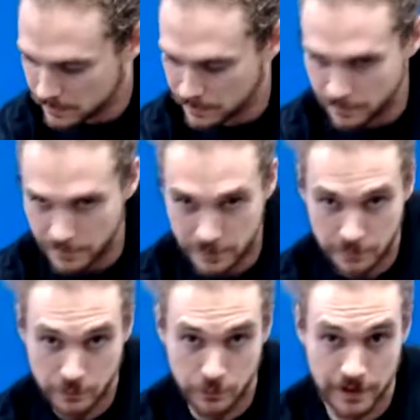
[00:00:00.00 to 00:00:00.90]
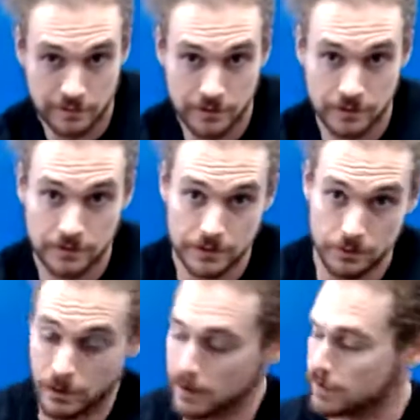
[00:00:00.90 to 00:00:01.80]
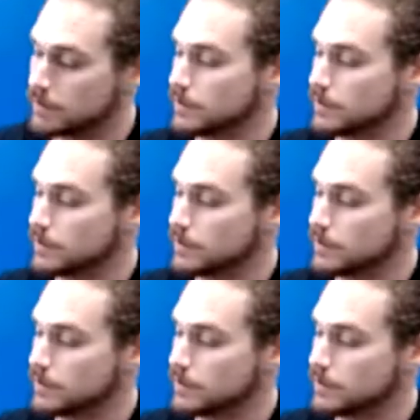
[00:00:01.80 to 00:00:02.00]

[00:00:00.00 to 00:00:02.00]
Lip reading: Fill it with whatever you want,